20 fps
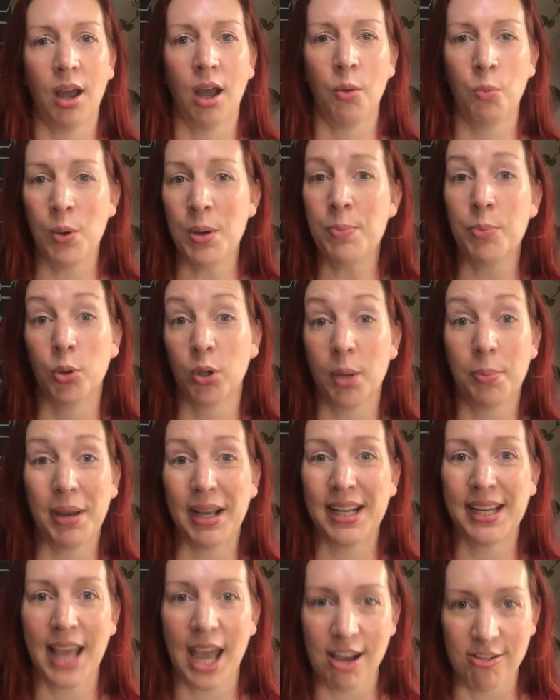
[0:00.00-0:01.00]
we pulled up at a
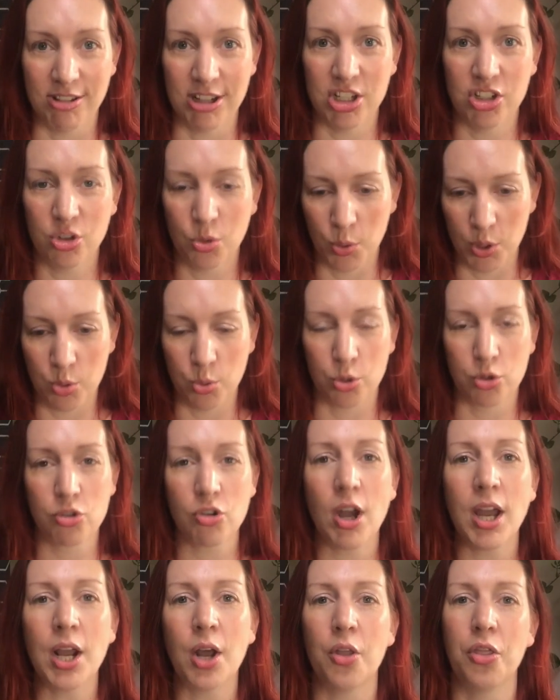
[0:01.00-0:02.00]
garage which was
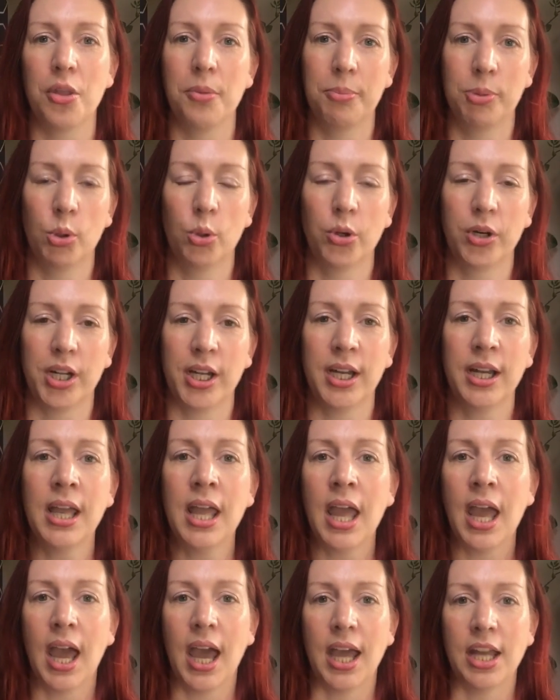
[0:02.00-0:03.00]
right on the border,
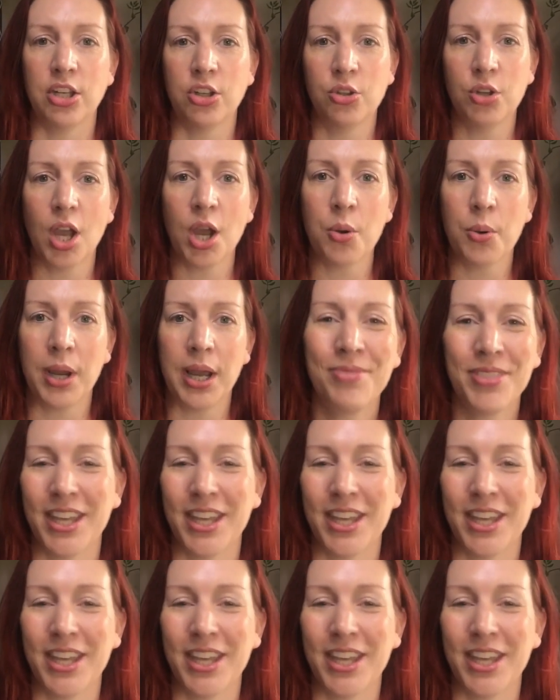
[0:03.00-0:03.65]
and you go in.